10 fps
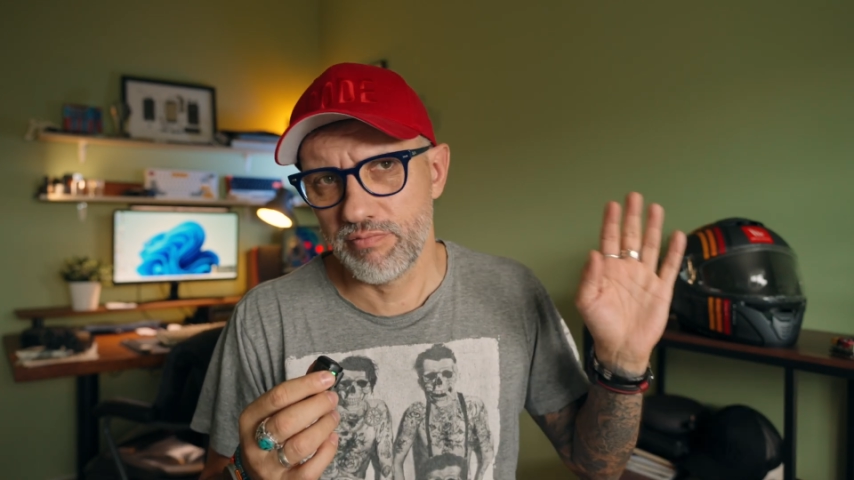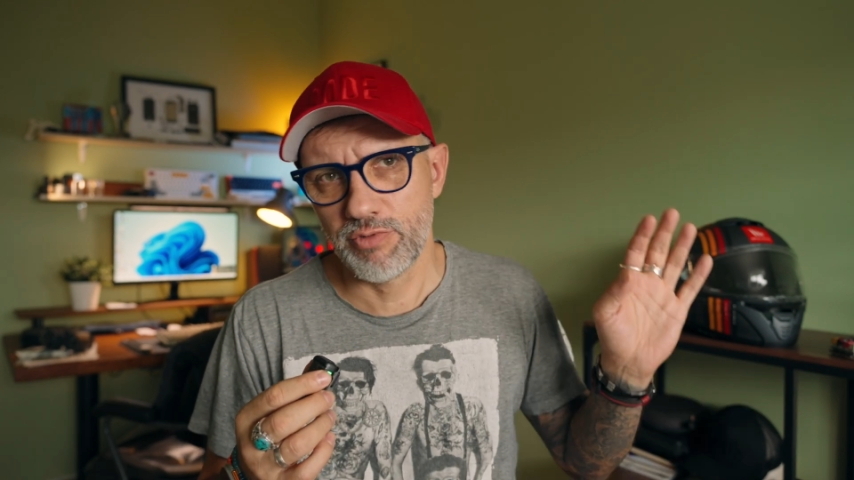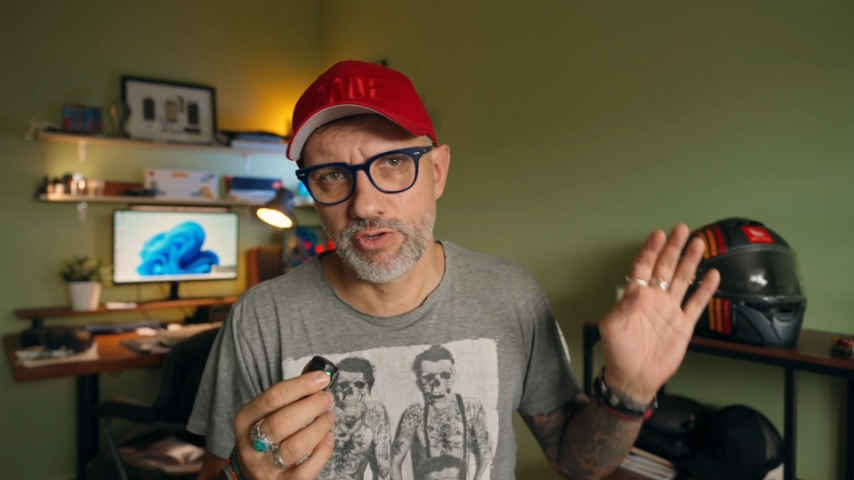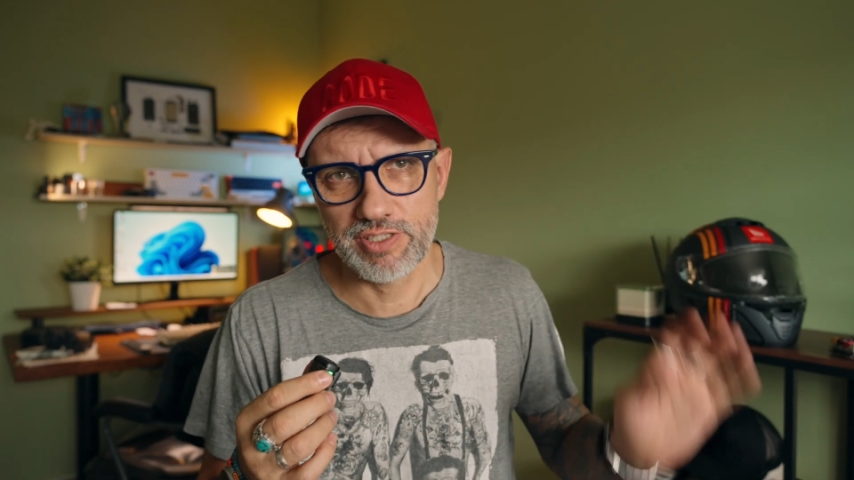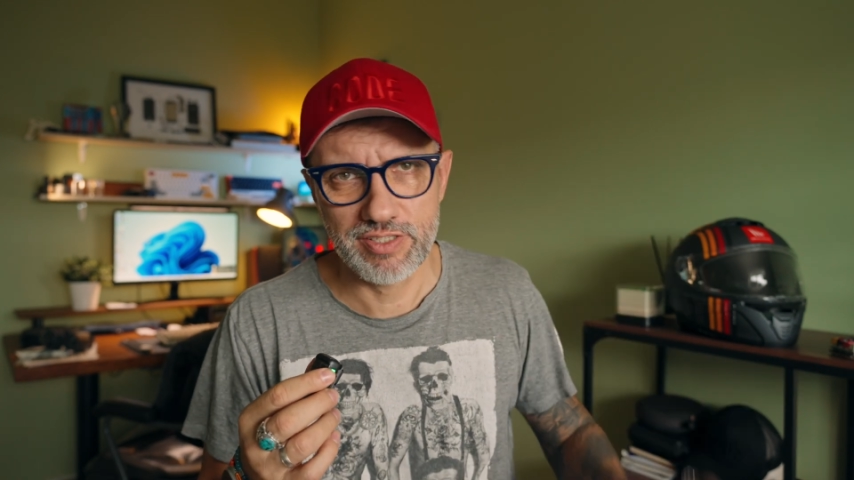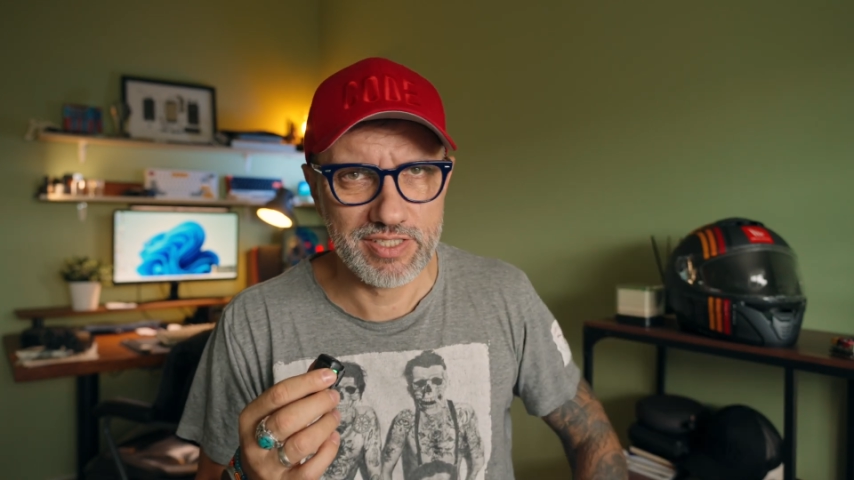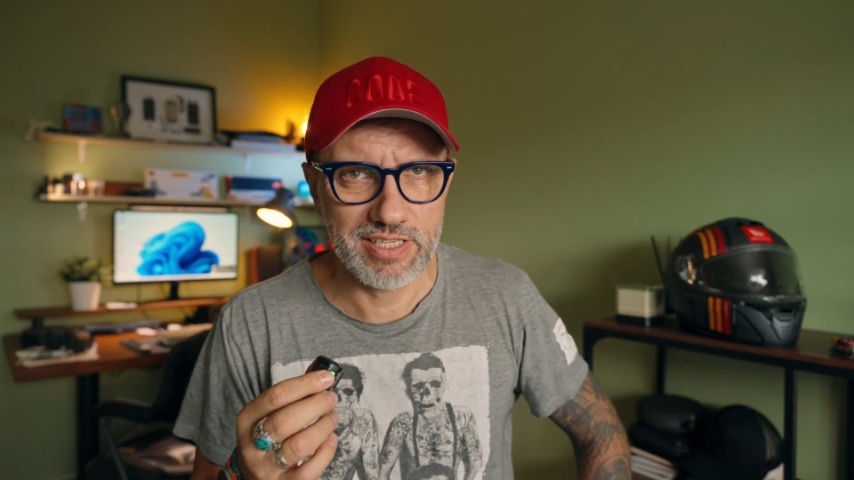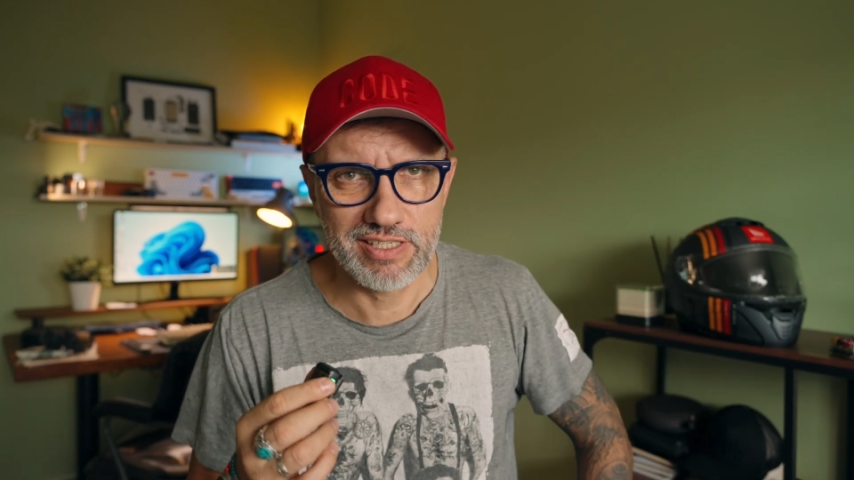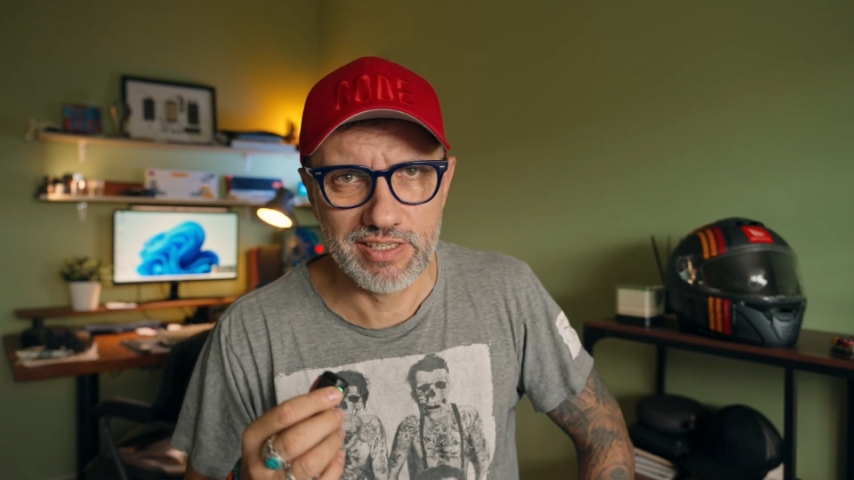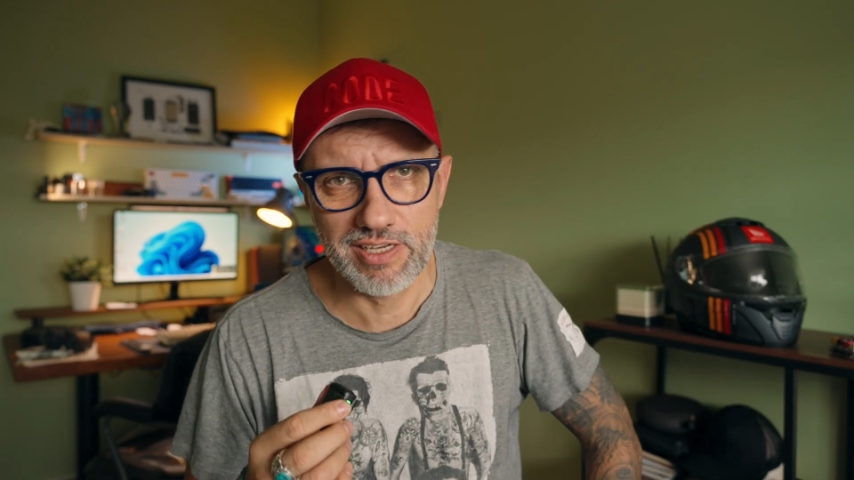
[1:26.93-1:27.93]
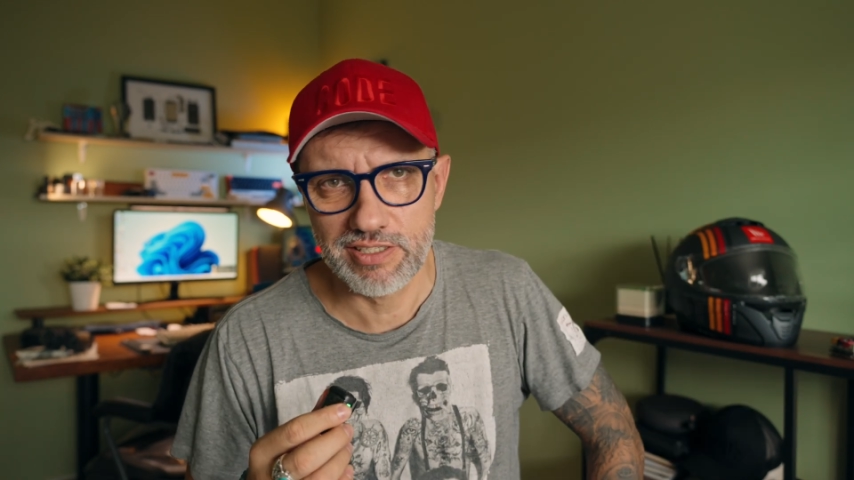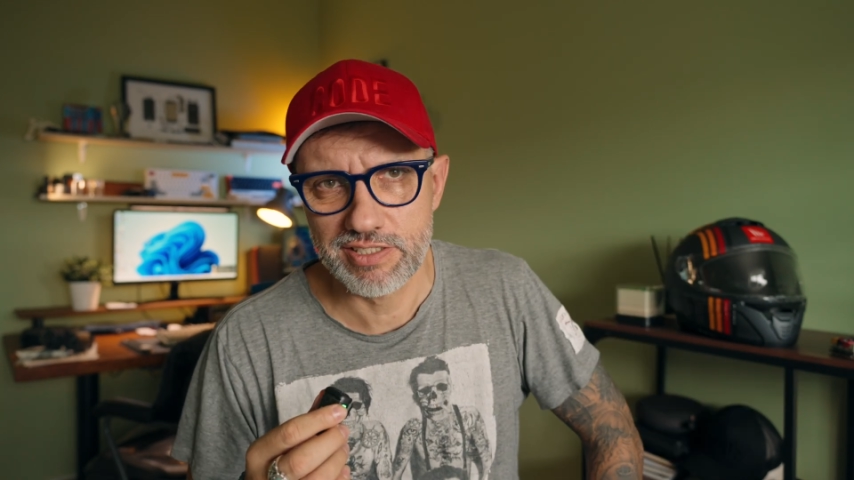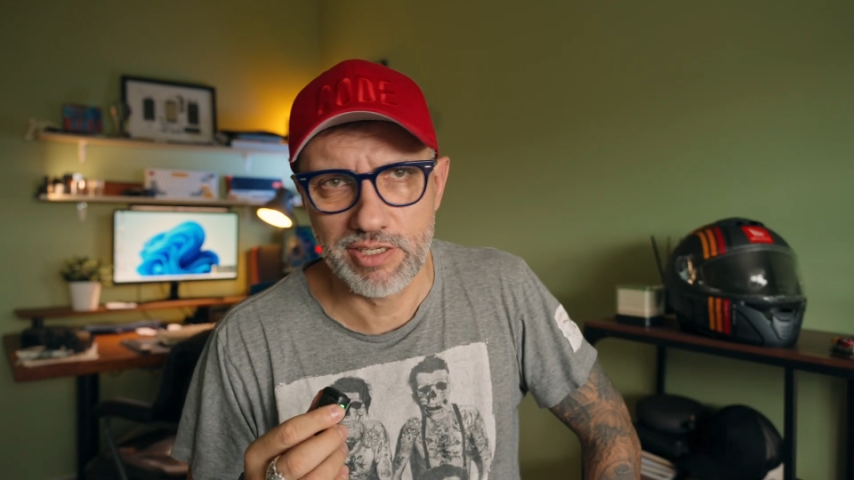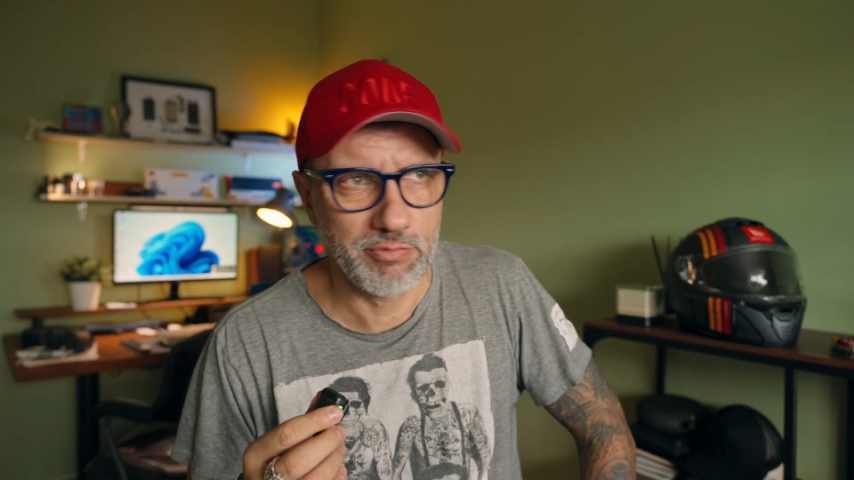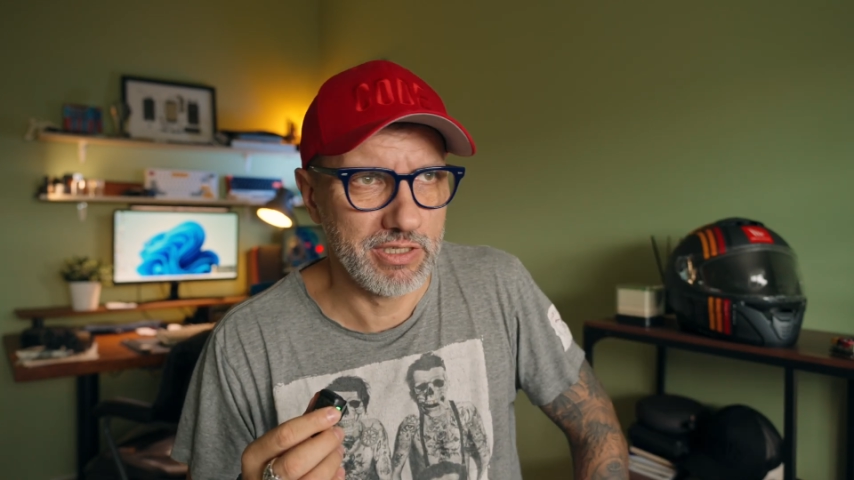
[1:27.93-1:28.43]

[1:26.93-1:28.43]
more interested in girls and